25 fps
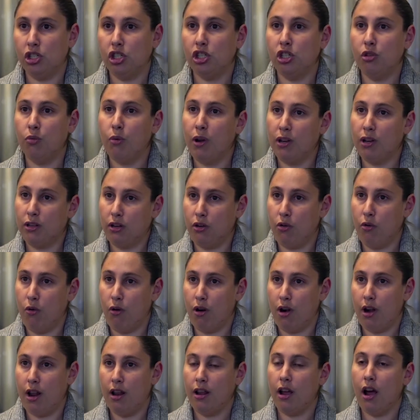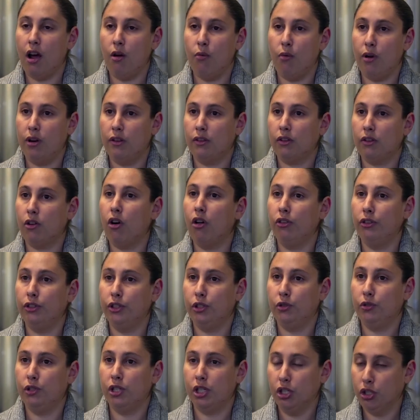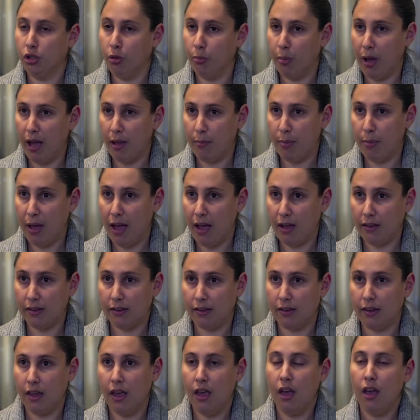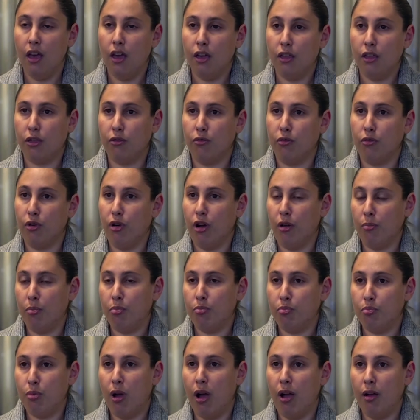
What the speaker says: She went to court and got what is called a judicial bypass through a